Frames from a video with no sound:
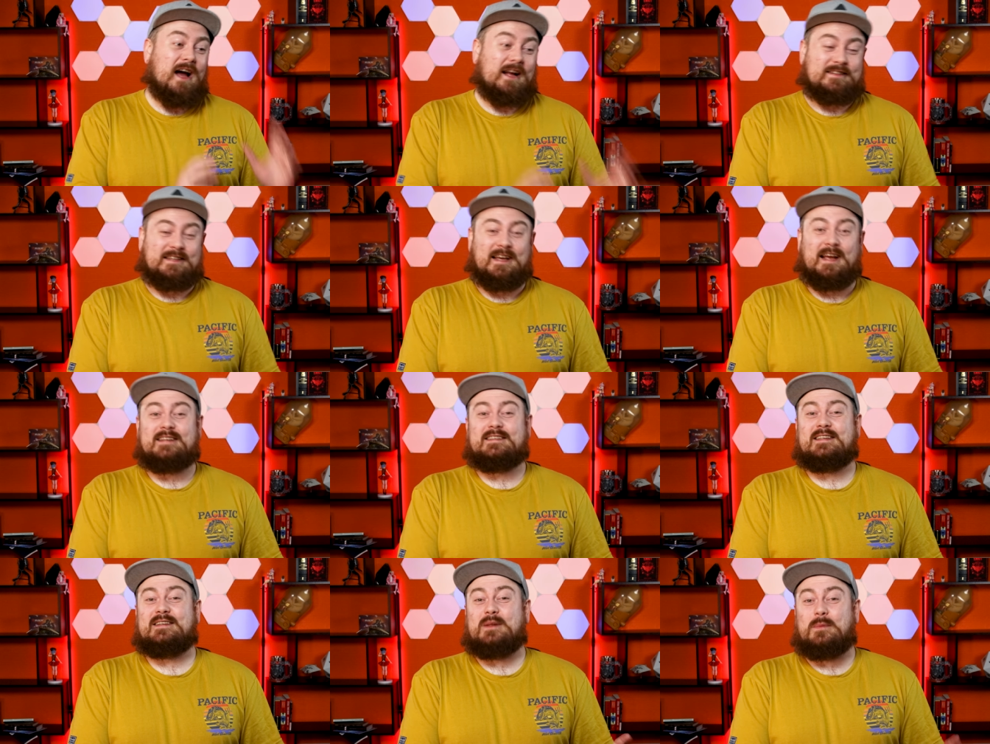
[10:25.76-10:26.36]

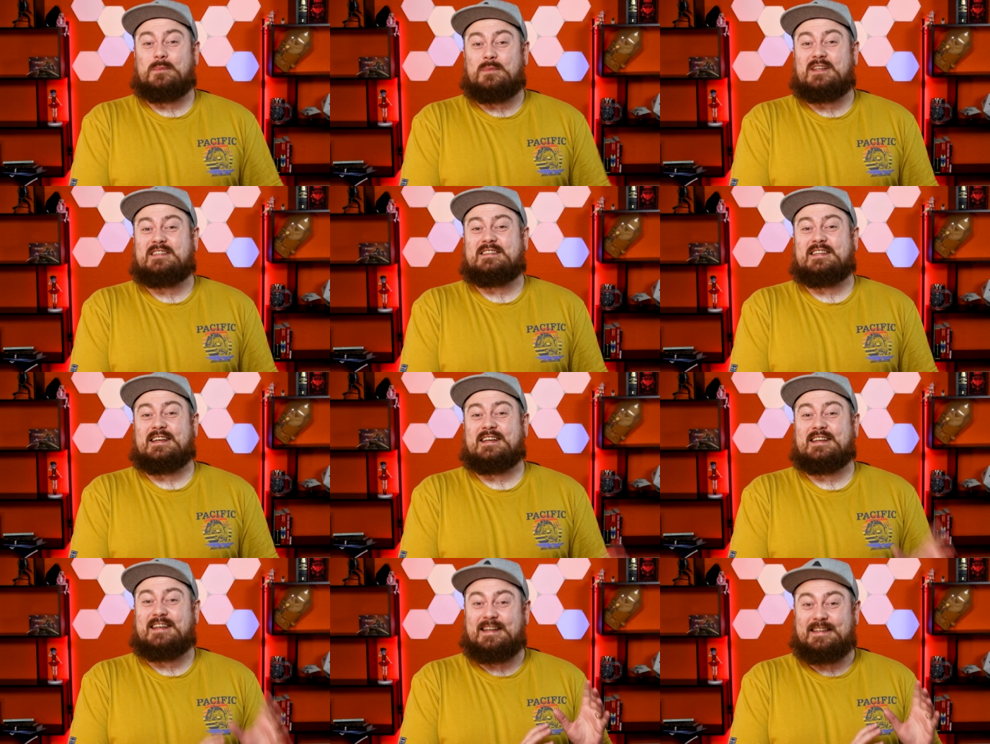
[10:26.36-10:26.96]
attended a
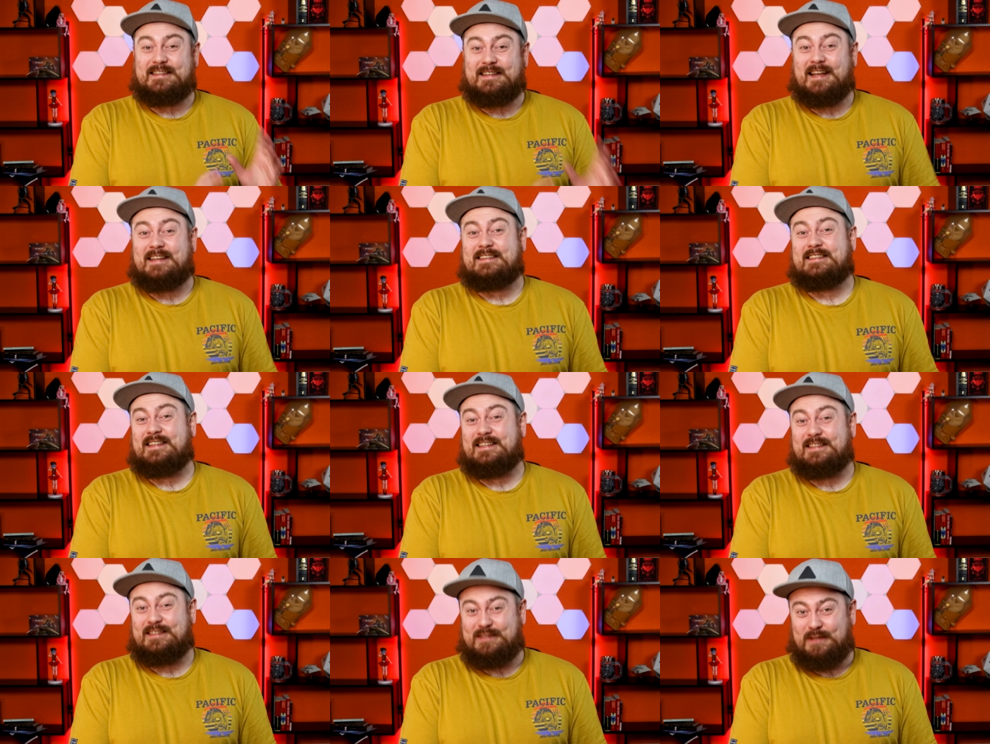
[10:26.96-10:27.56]
meeting in
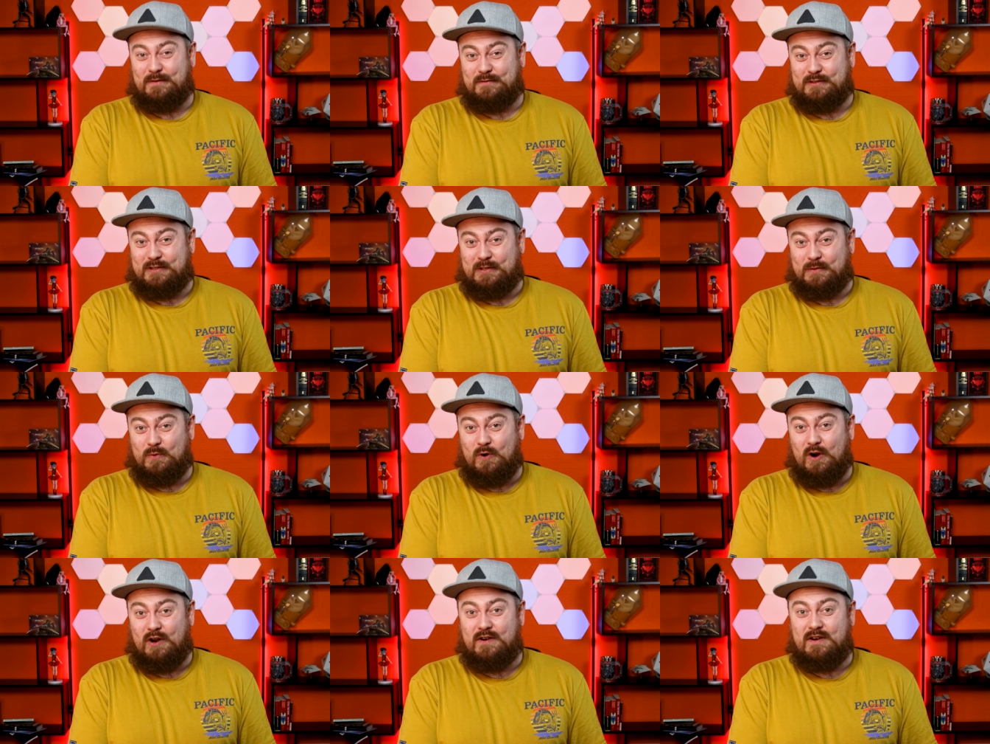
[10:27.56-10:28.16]

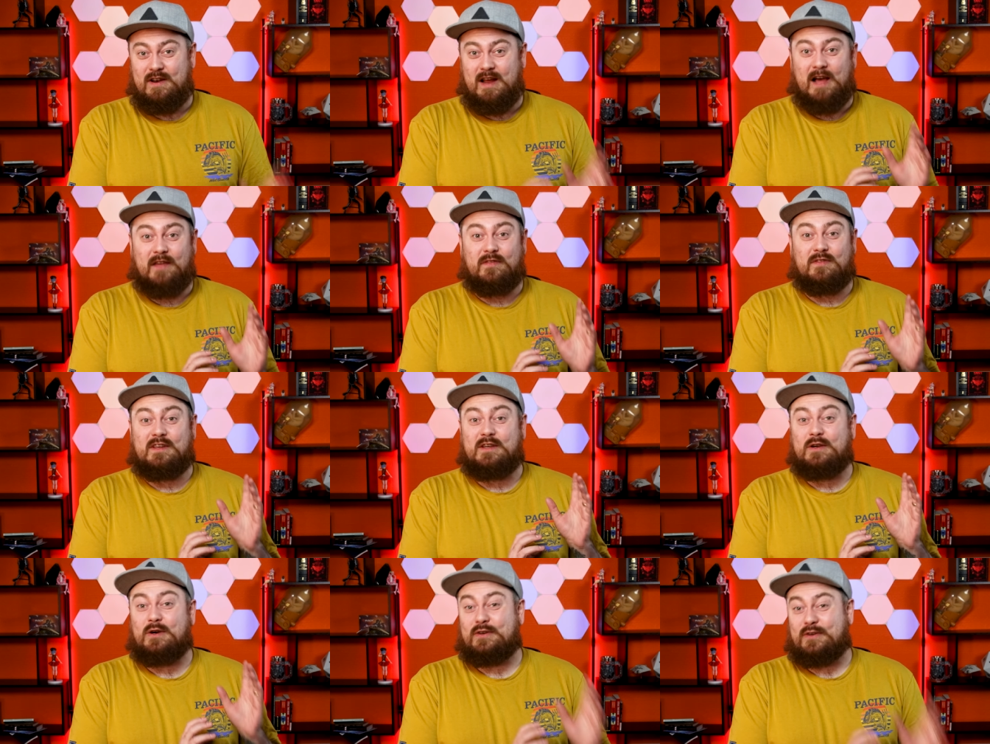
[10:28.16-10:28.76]
1971 at
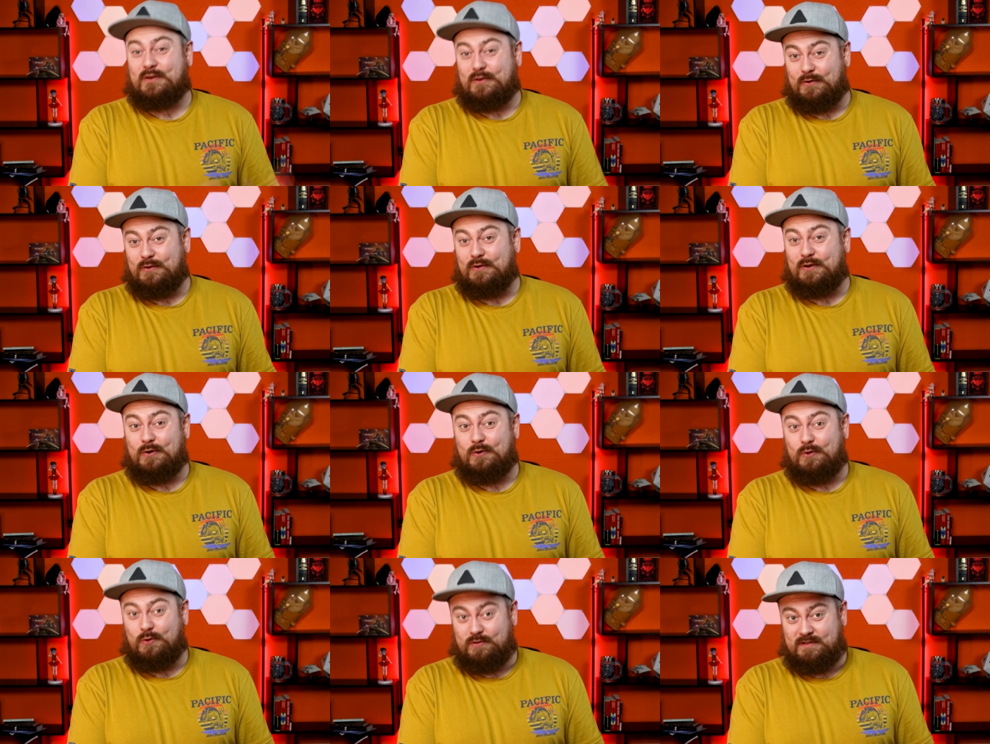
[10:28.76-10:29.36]
the
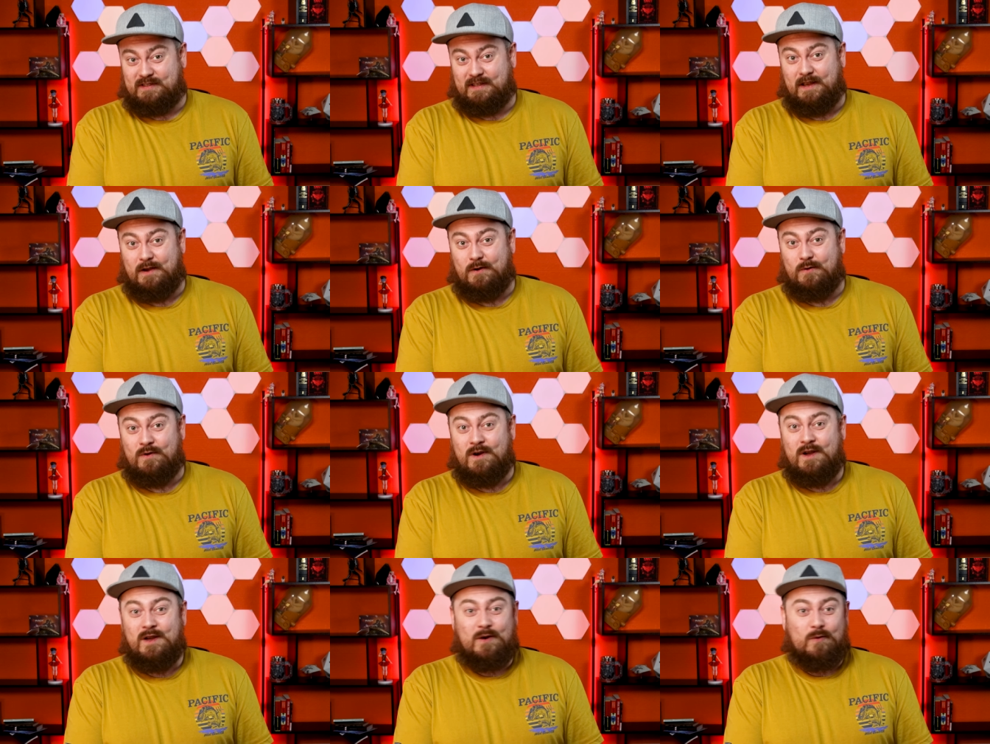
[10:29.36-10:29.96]
Okura
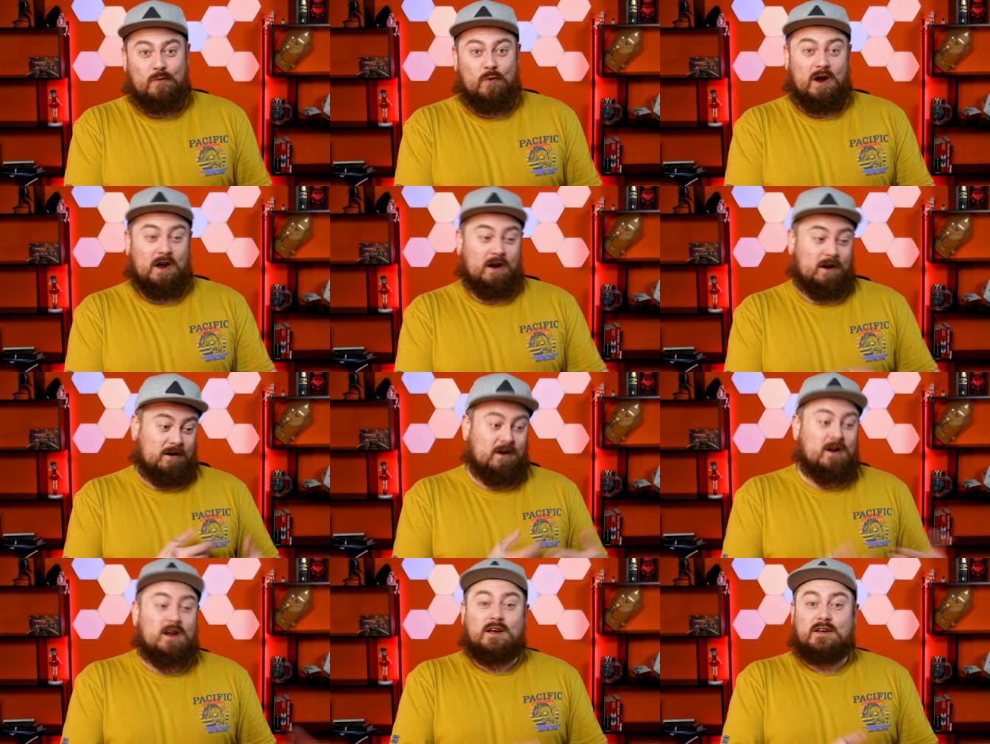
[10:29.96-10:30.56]
Hotel where